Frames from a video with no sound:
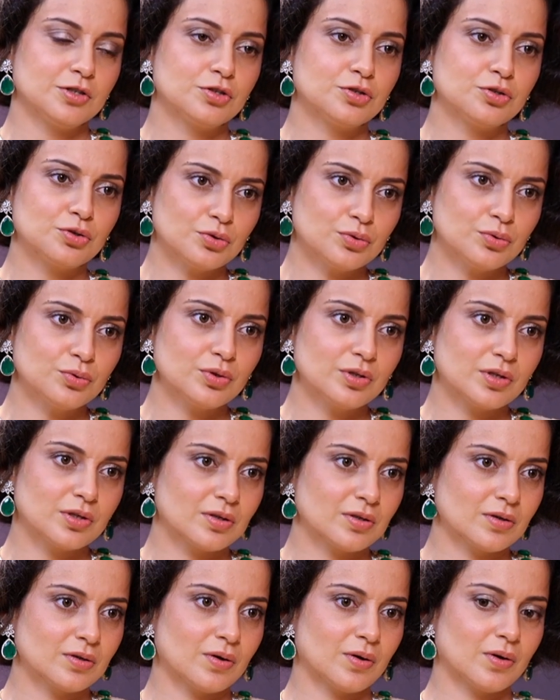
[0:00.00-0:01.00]

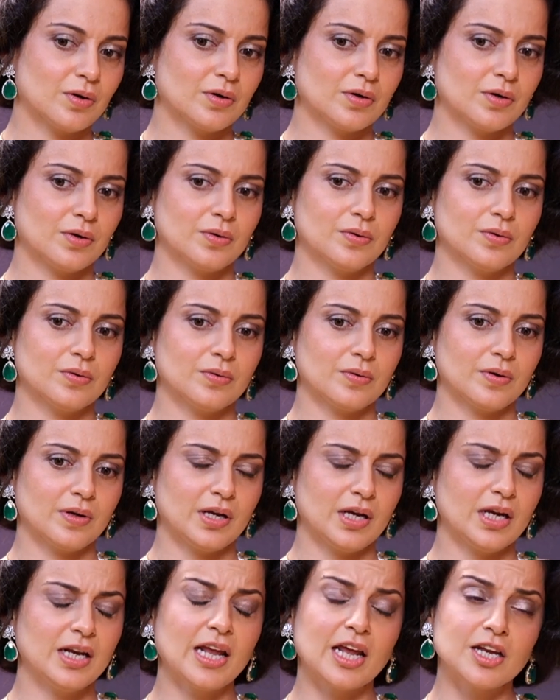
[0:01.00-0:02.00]
truth, or, you know,
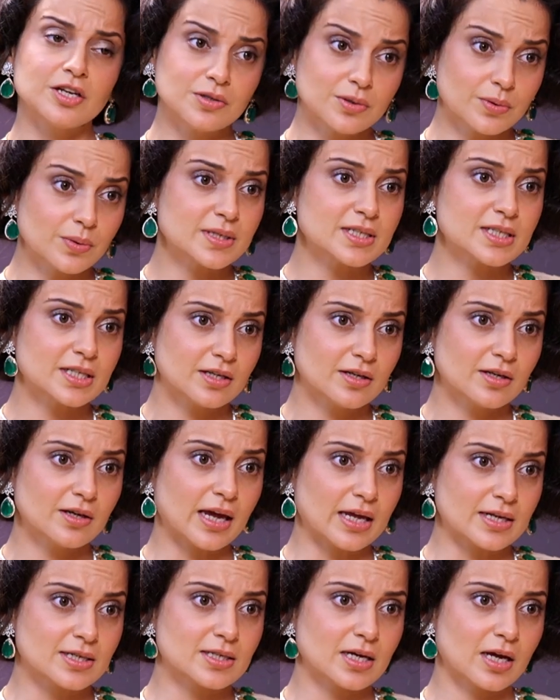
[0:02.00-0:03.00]
inadequacy
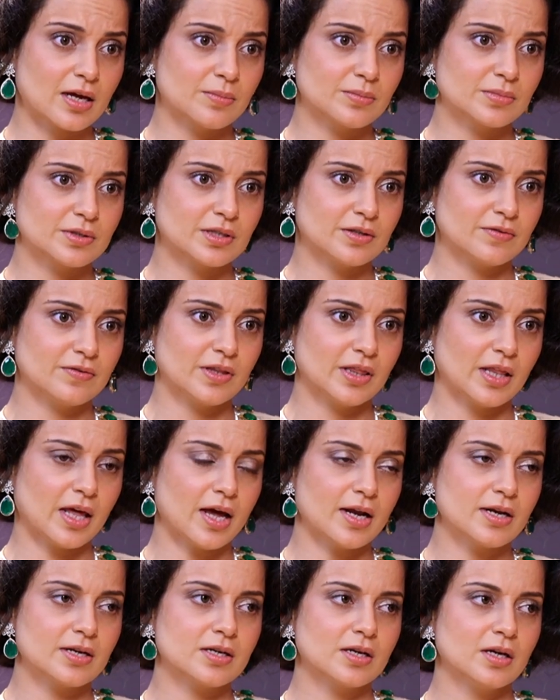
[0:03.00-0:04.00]
at times, even
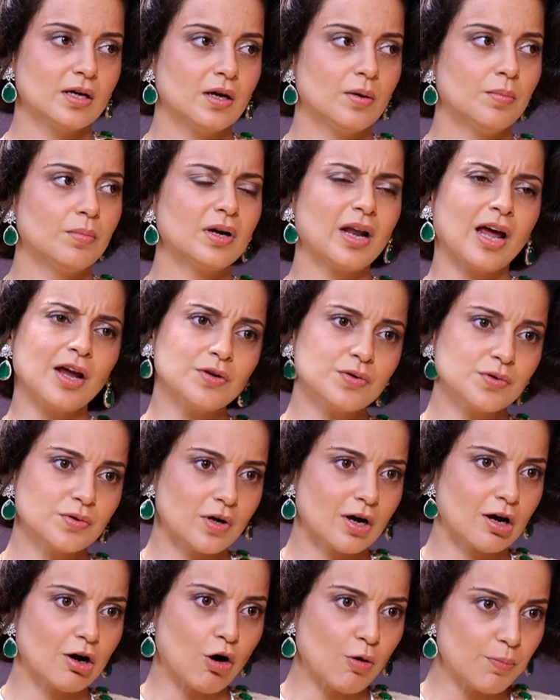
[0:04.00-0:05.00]
that. But I
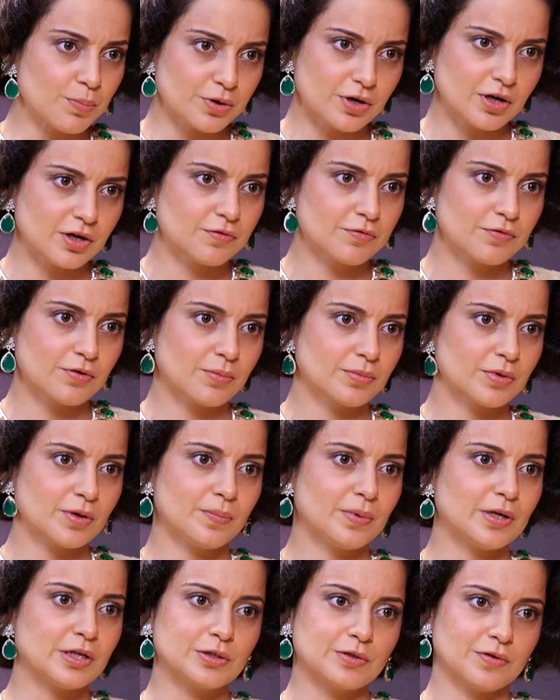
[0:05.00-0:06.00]
don't operate from the
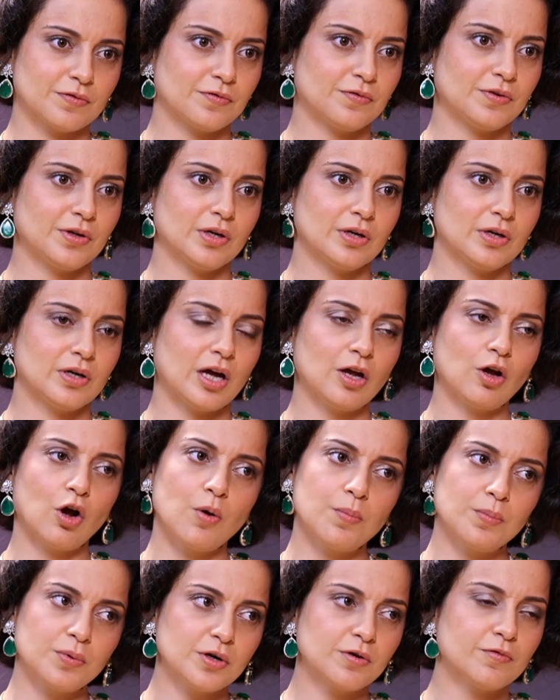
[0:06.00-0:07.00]
place of fear. I
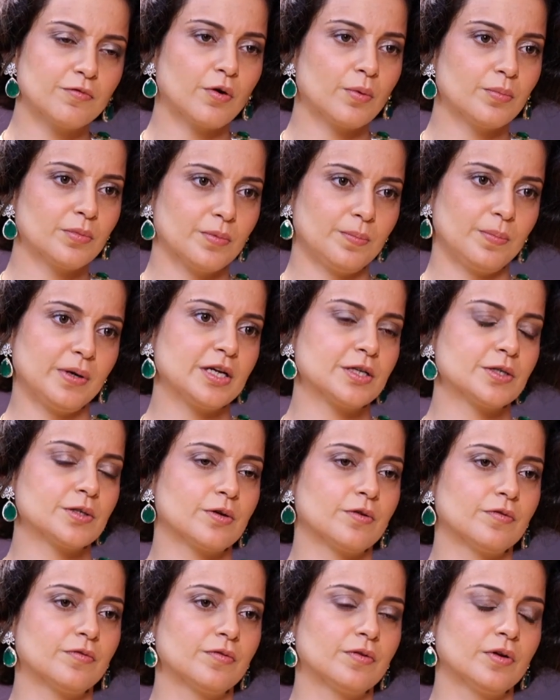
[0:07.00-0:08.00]
operate from the place
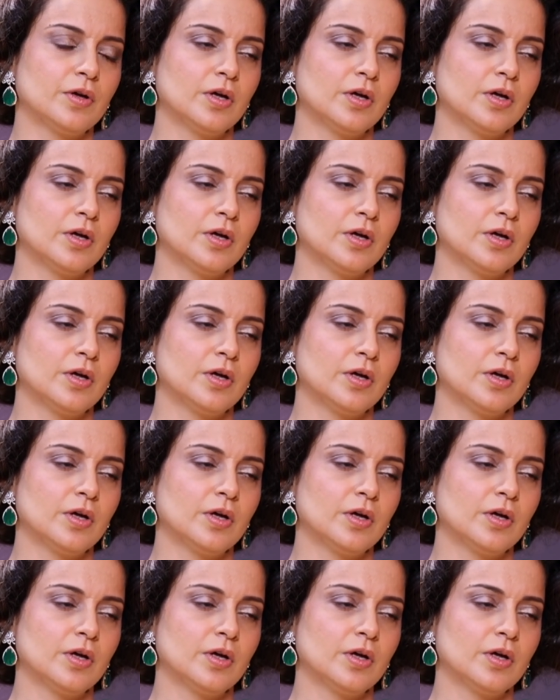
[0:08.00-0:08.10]
of,